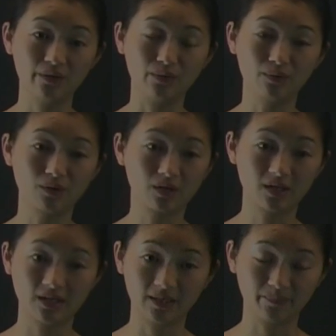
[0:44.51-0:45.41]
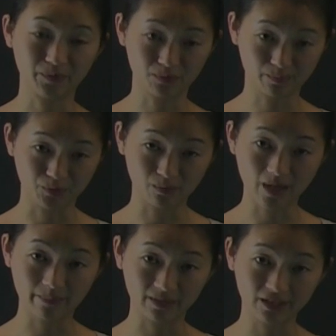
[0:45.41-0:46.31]
your
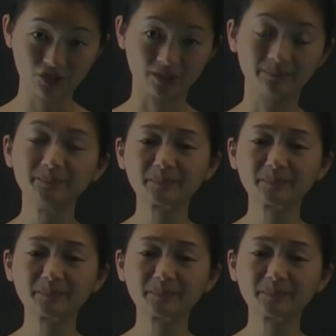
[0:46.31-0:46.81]
population.